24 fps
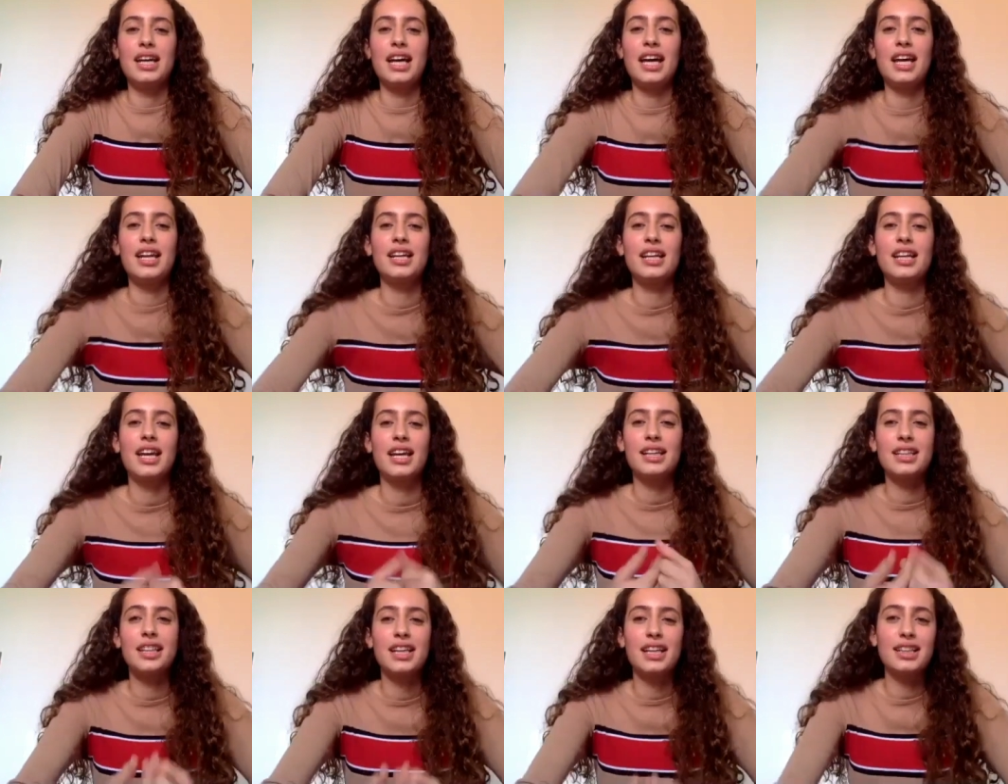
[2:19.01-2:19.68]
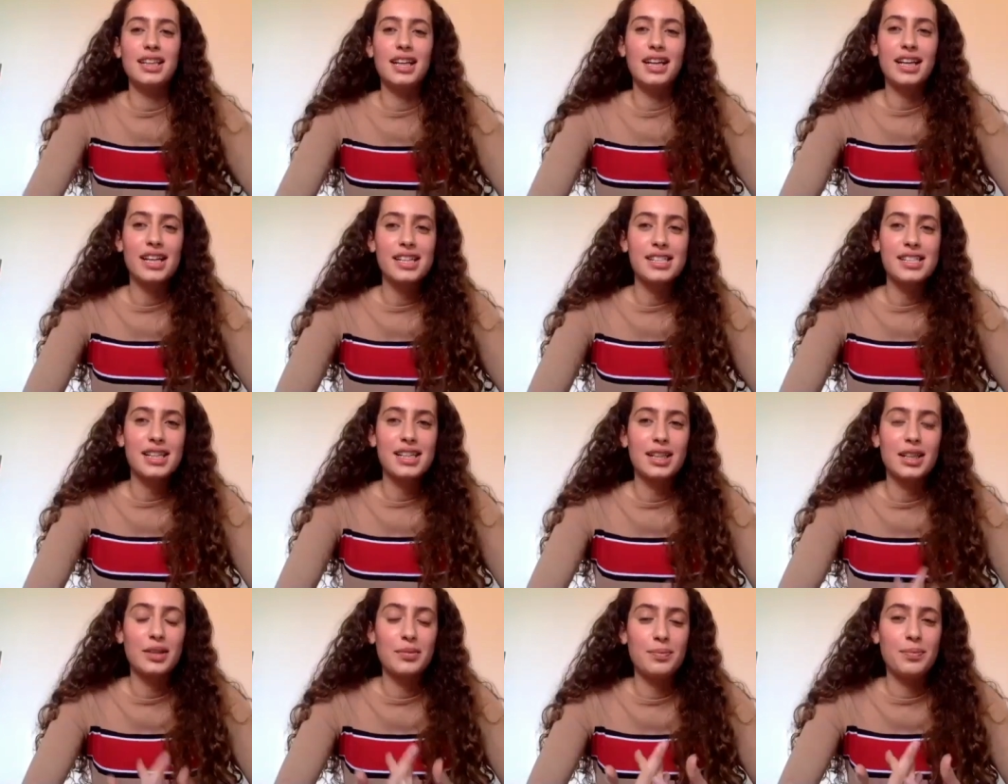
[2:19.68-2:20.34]
and again like like i
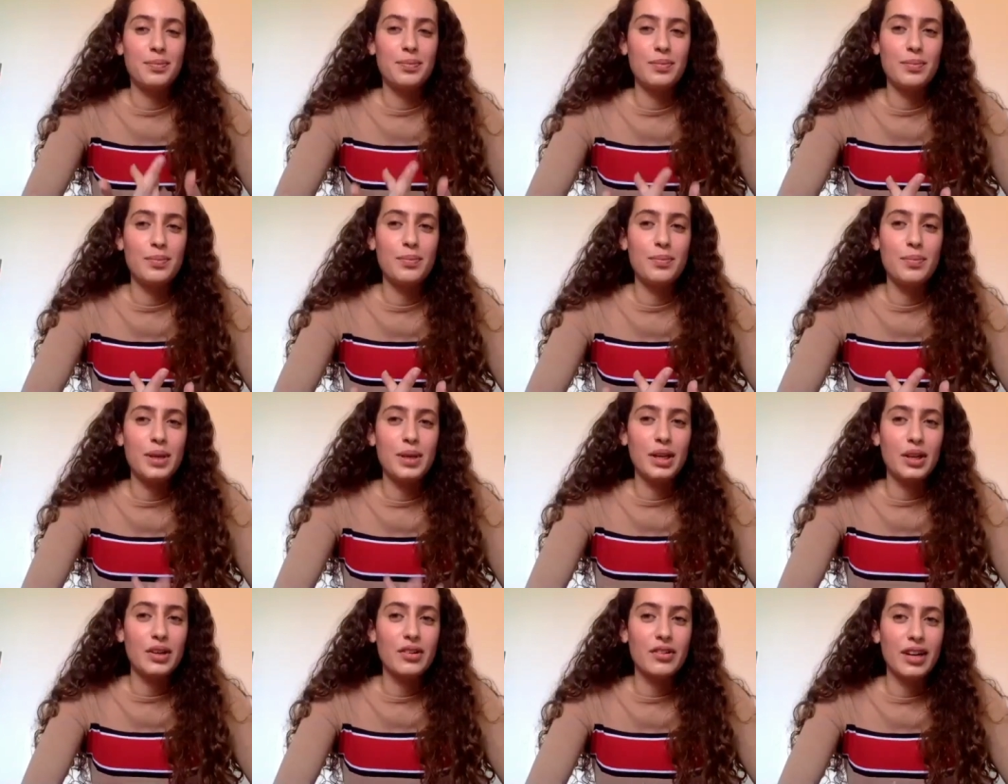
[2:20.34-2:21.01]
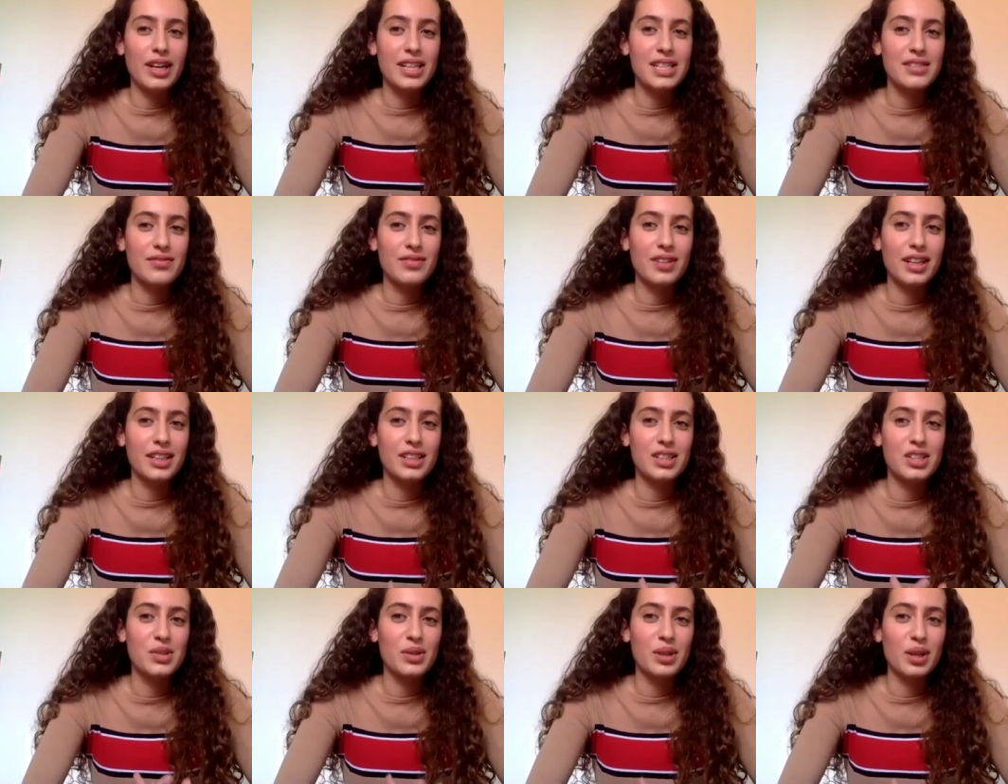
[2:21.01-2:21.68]
said like being creative
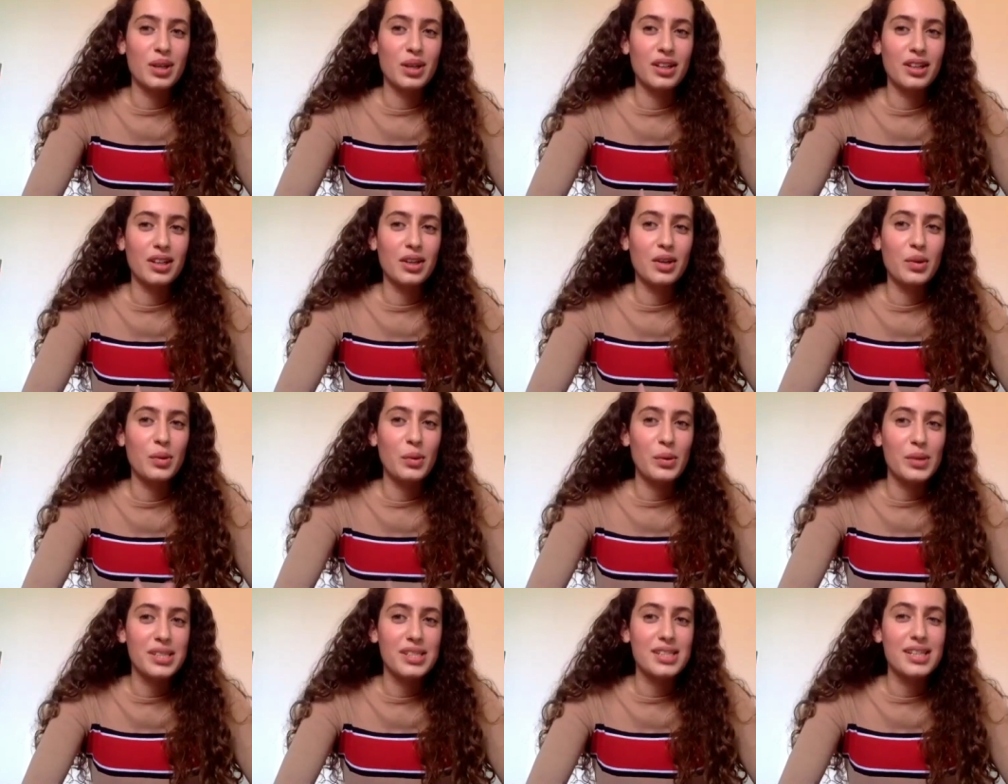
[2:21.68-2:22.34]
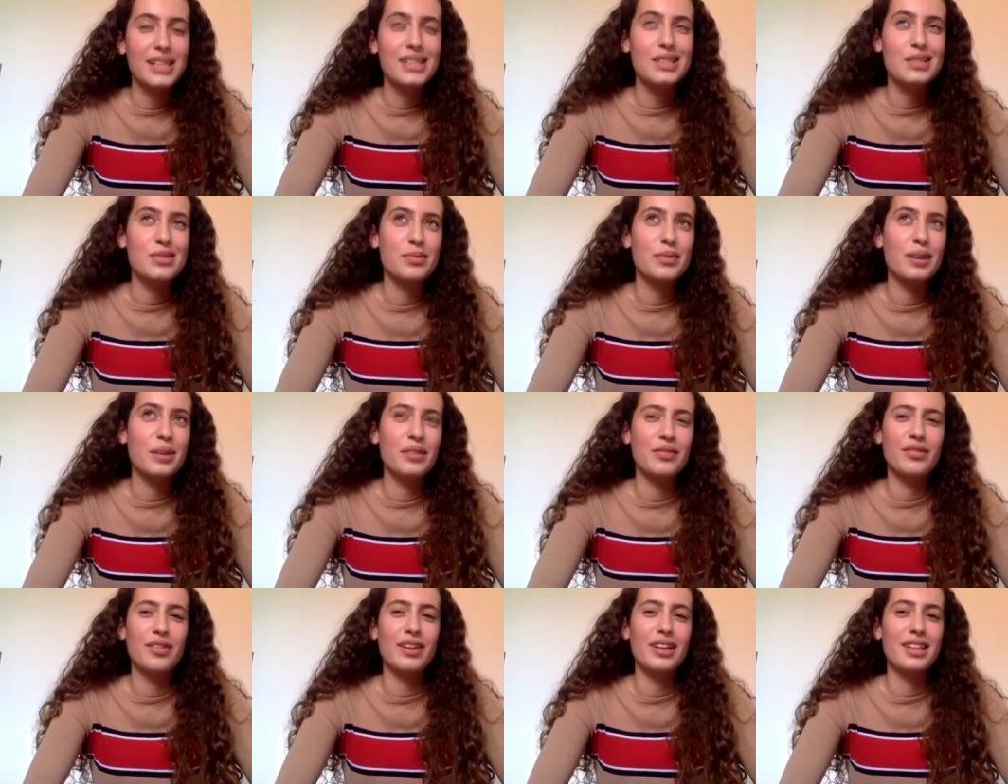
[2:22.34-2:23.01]
like doing quiz nights with
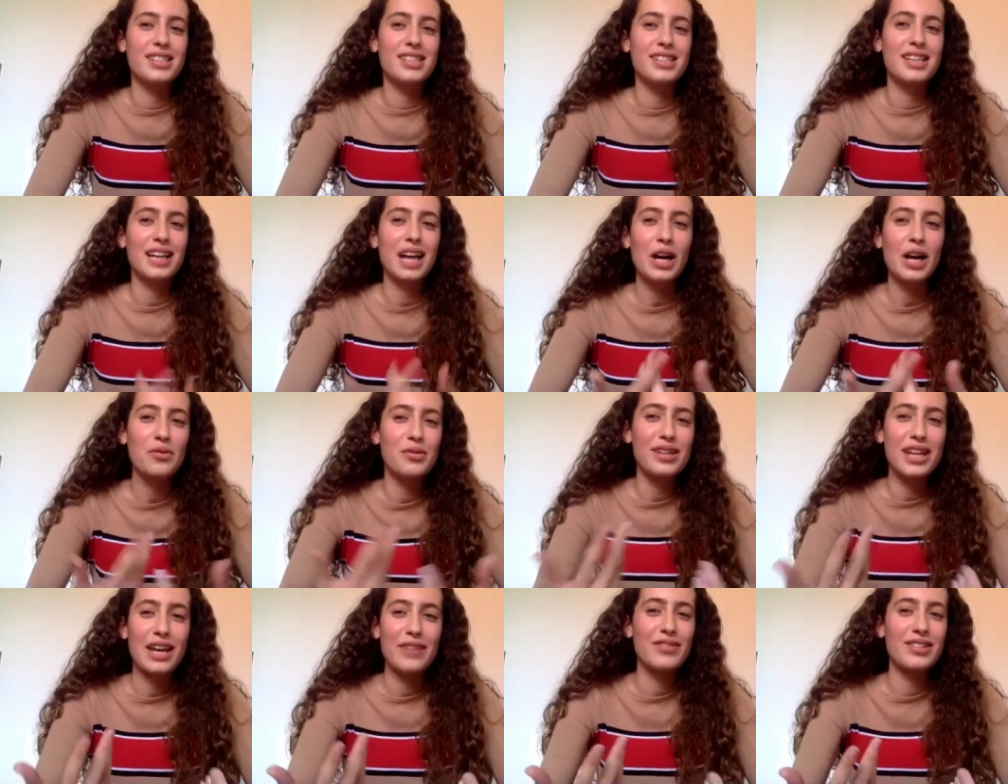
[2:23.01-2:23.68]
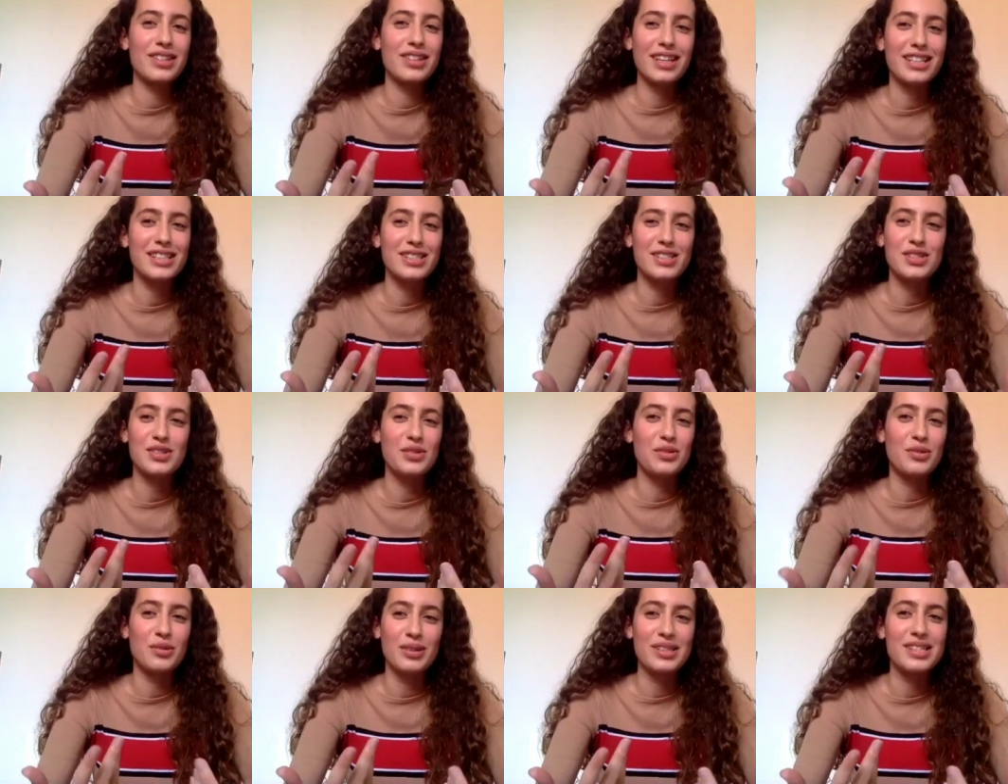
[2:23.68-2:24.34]
my friends like i would never think to
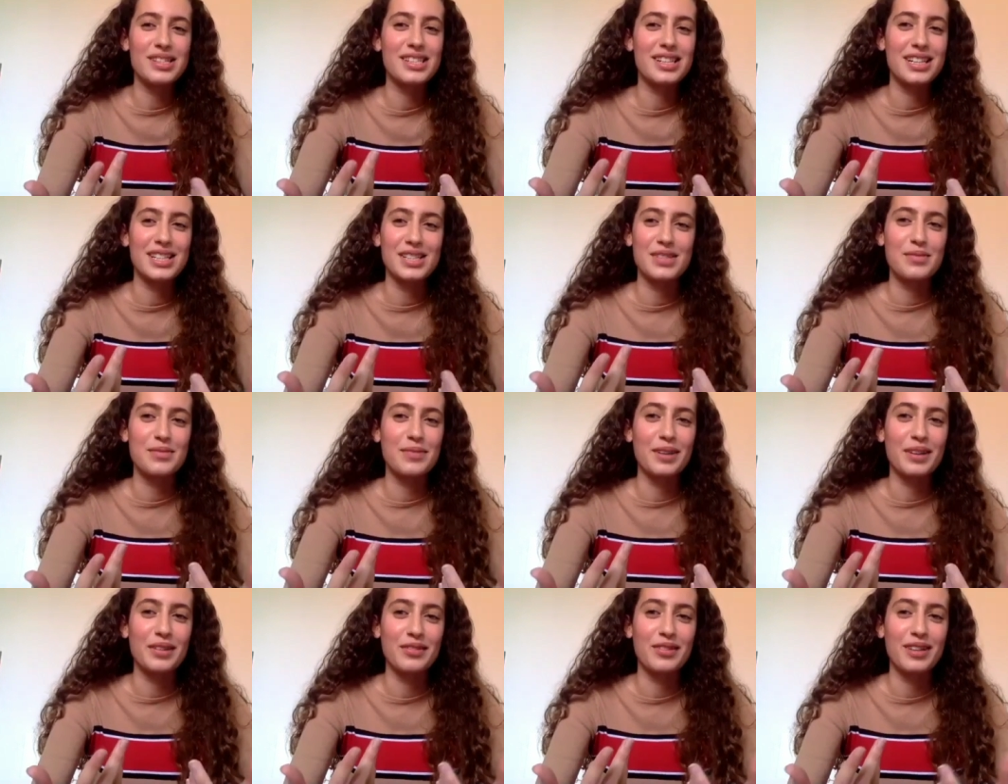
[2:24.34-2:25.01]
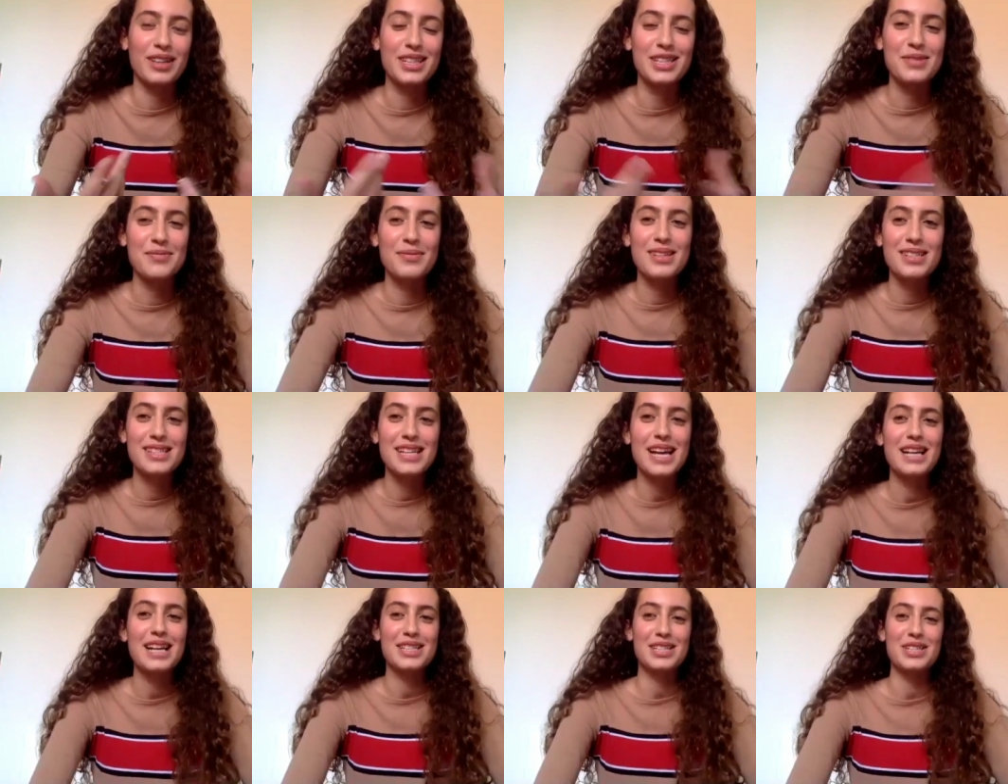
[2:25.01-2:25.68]
do quiz nights with my friends but
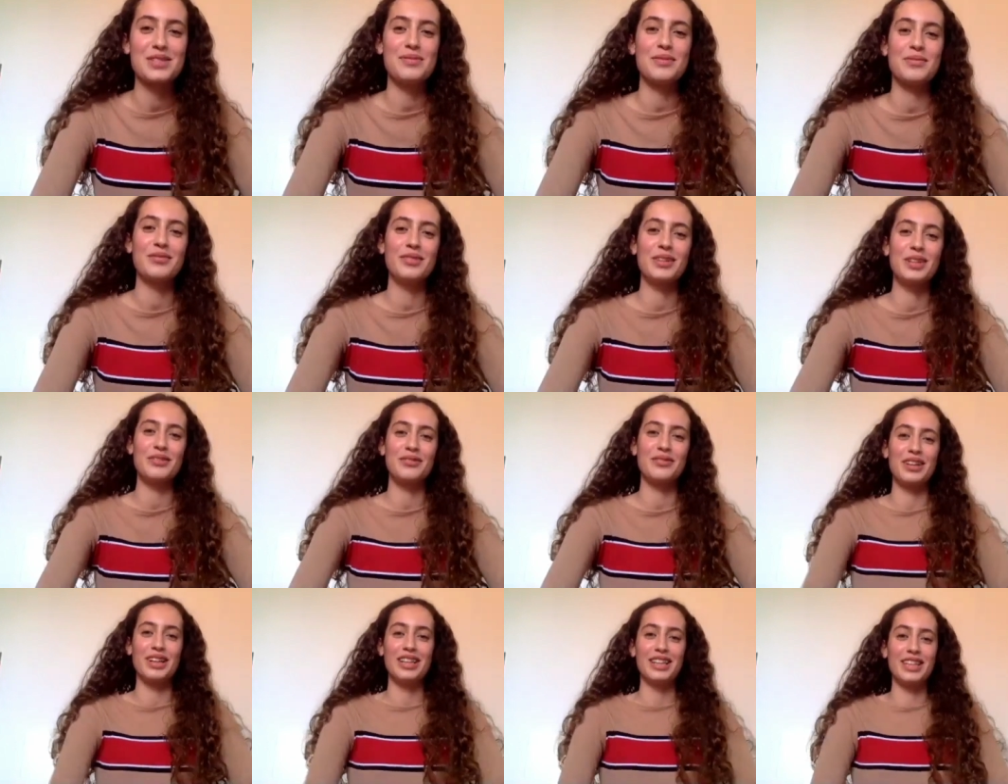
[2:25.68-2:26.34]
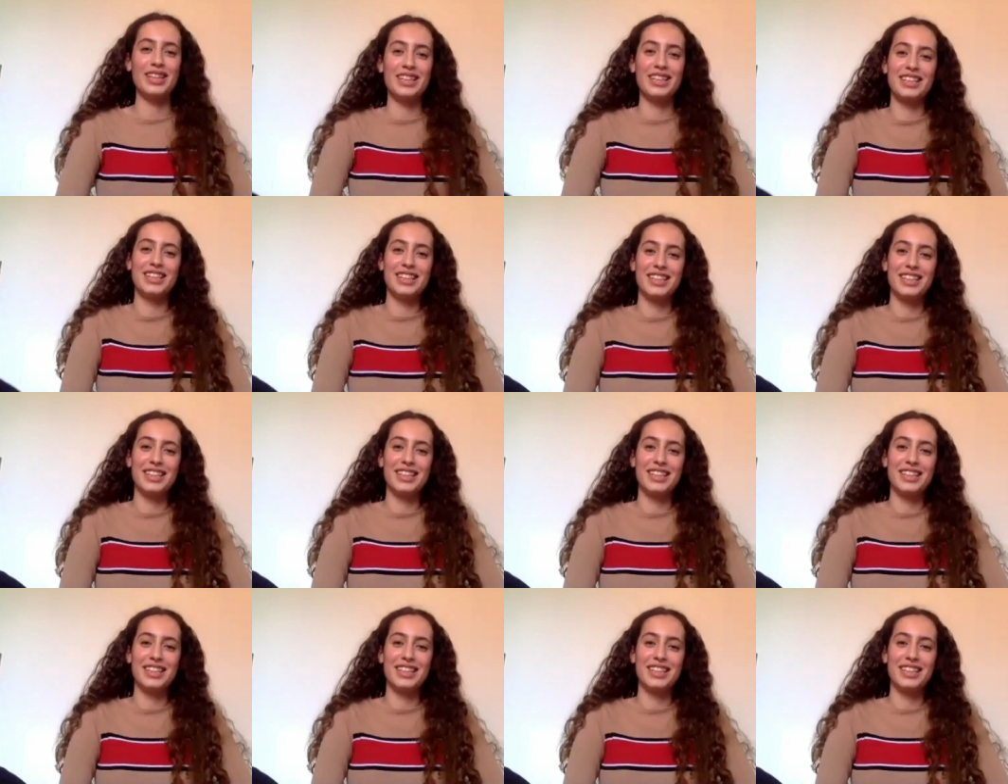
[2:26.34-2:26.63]
it's actually been really fun